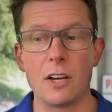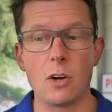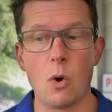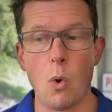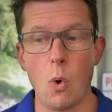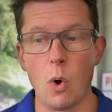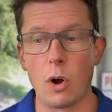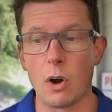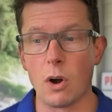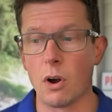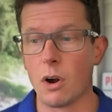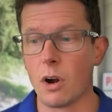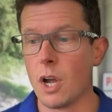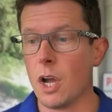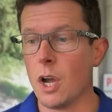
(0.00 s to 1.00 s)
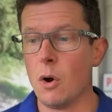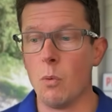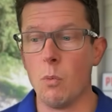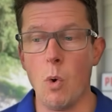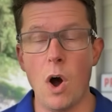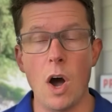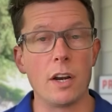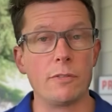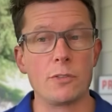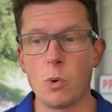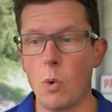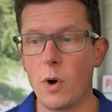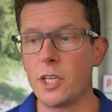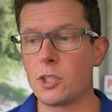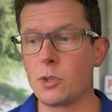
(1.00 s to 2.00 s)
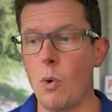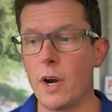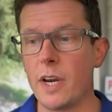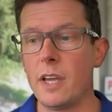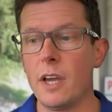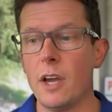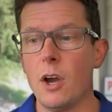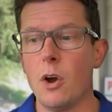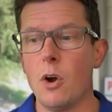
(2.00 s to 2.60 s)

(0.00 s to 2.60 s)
quarter one of 2020,